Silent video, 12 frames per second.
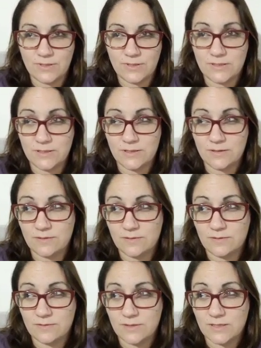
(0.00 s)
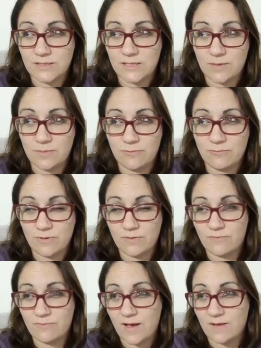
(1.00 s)
until they say between
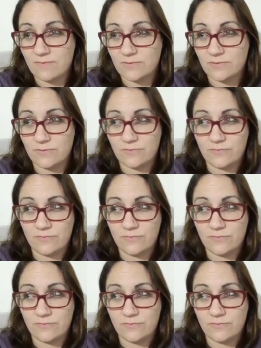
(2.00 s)
5 to